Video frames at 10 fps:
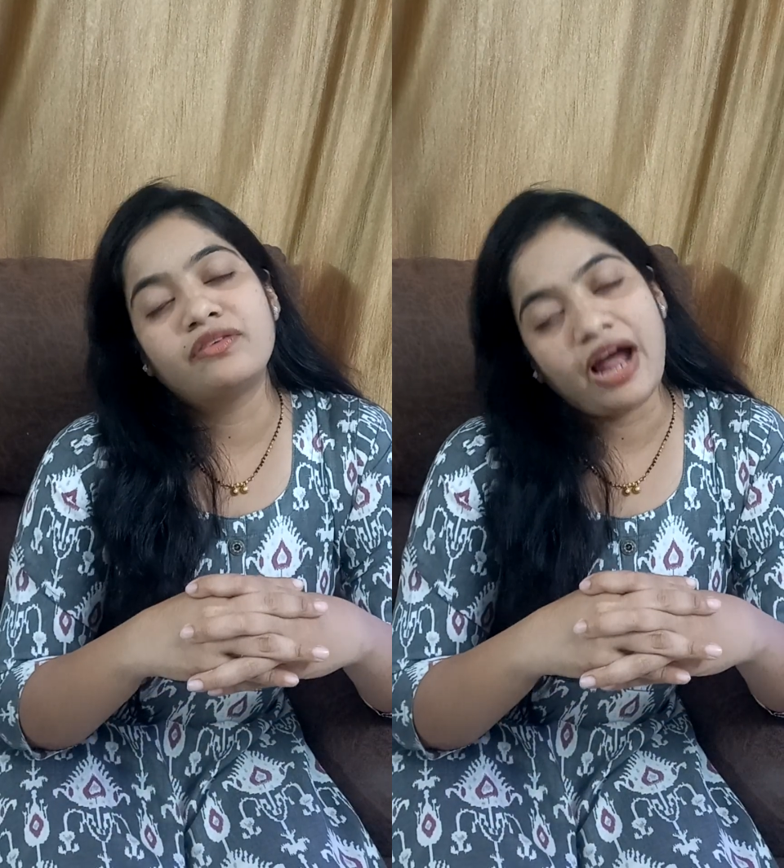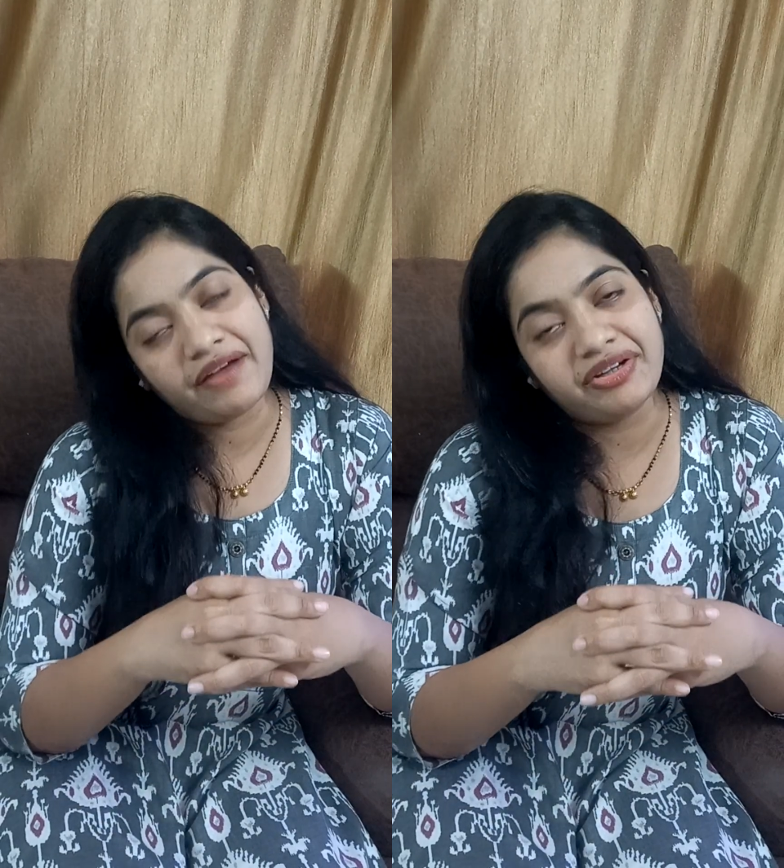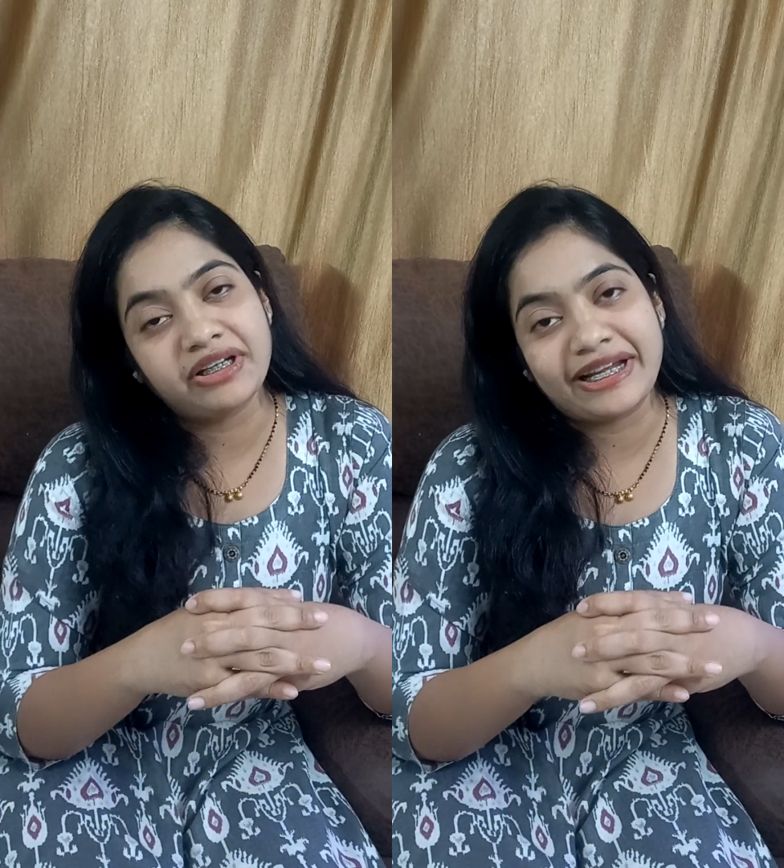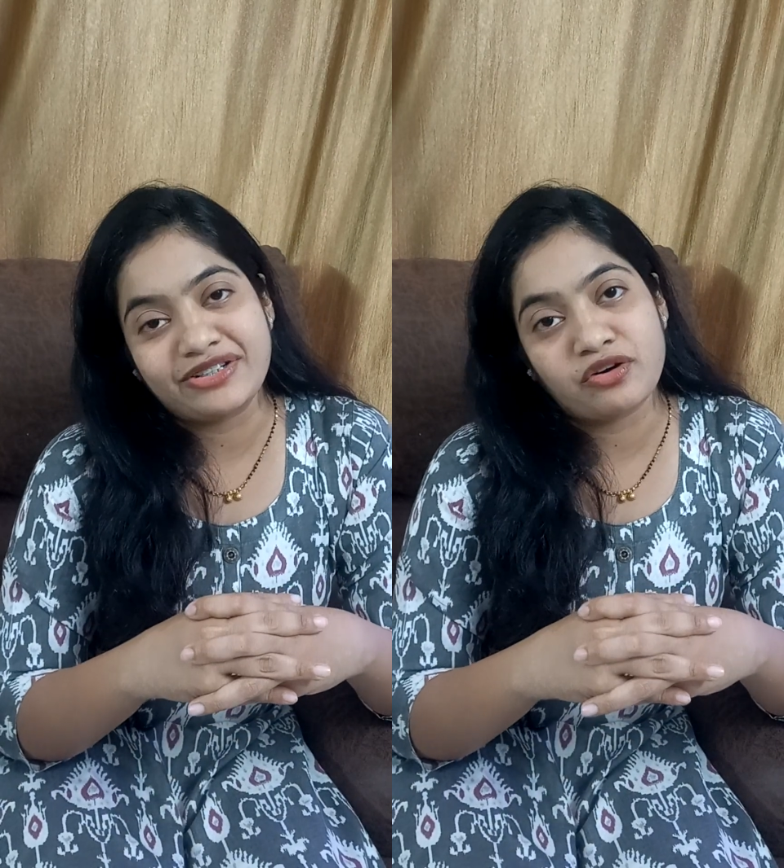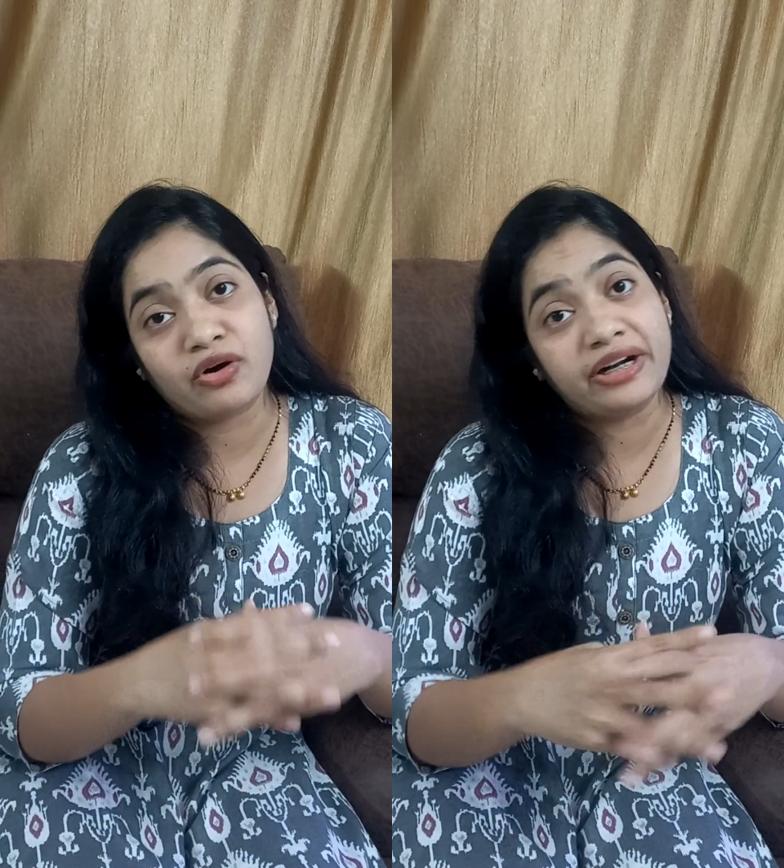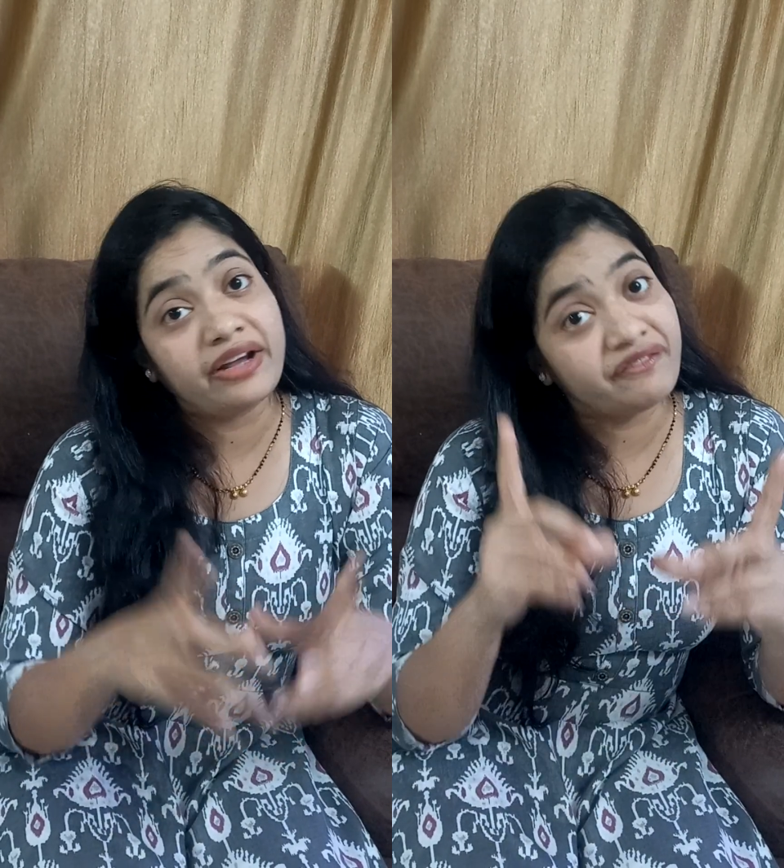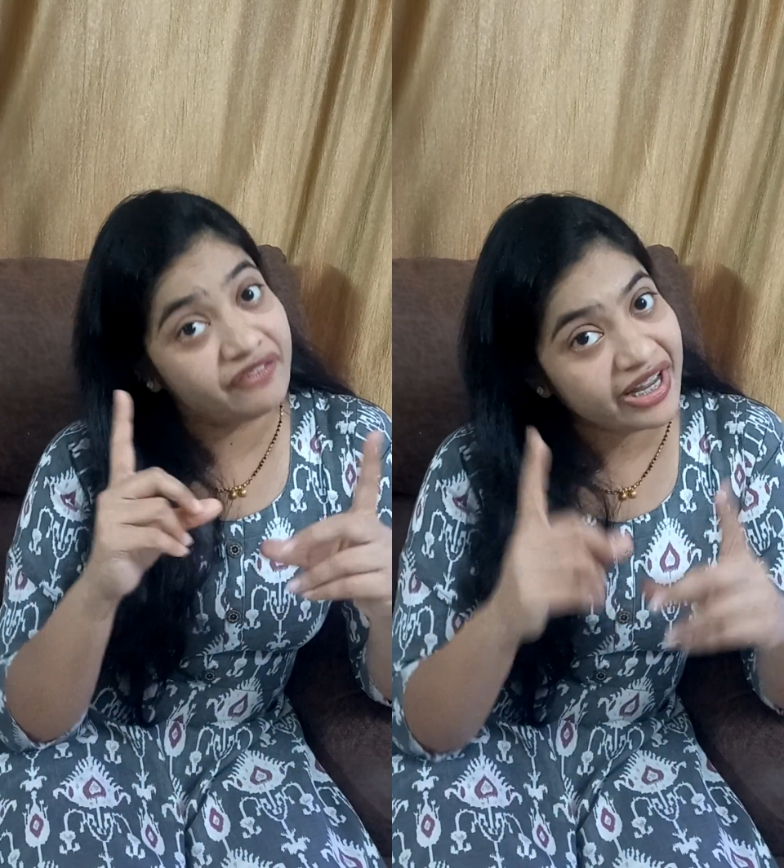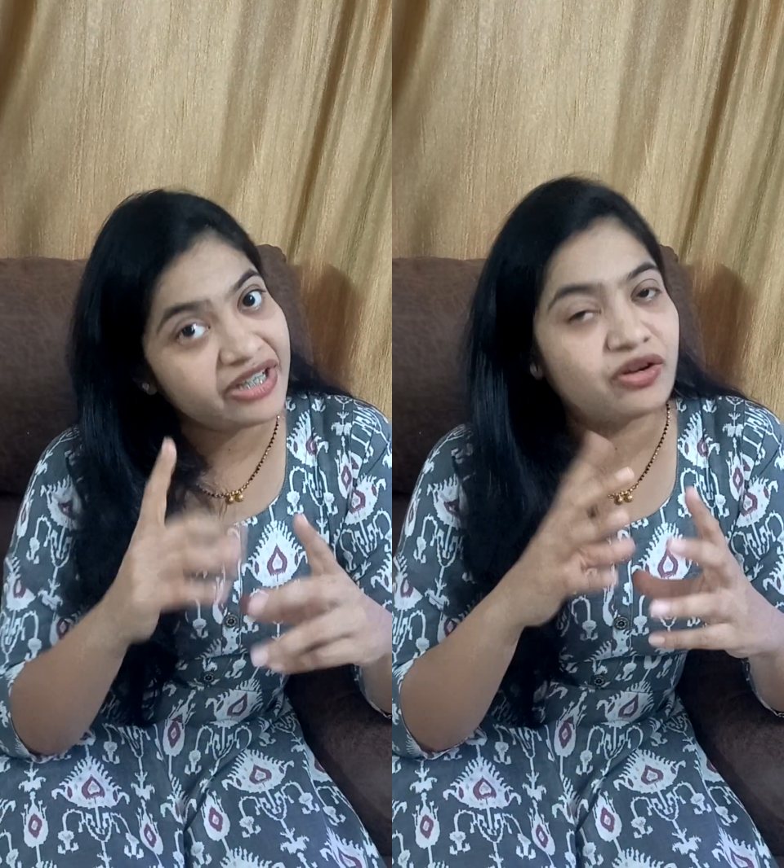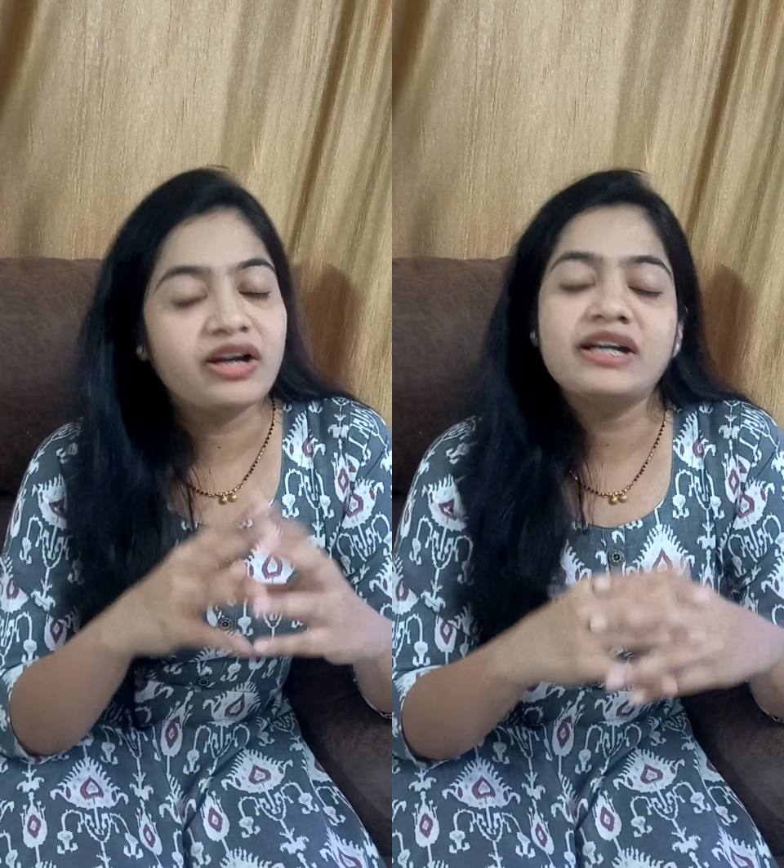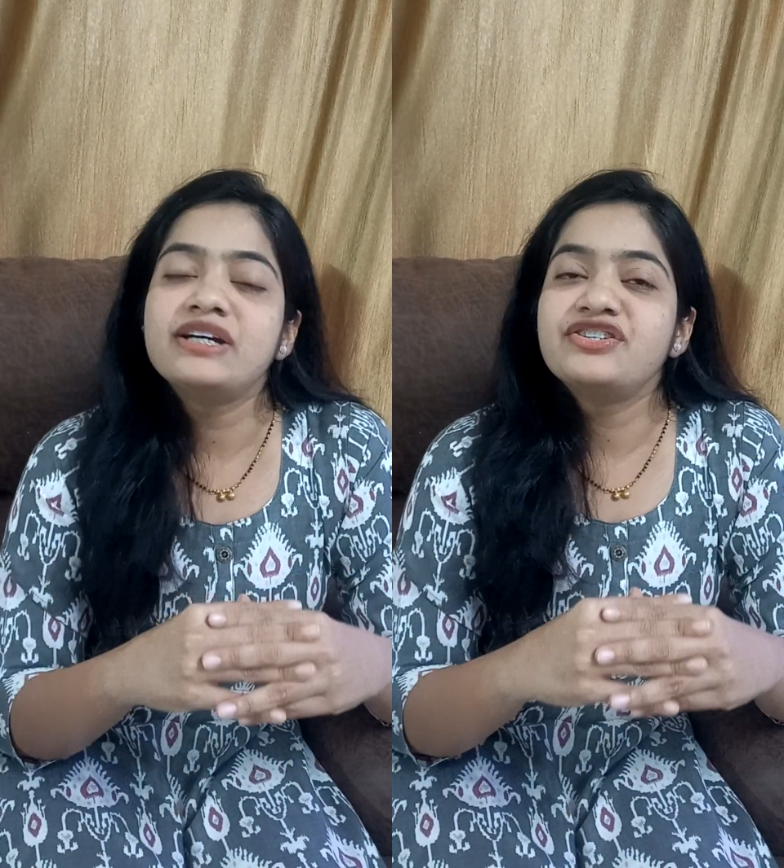having natural contact when you are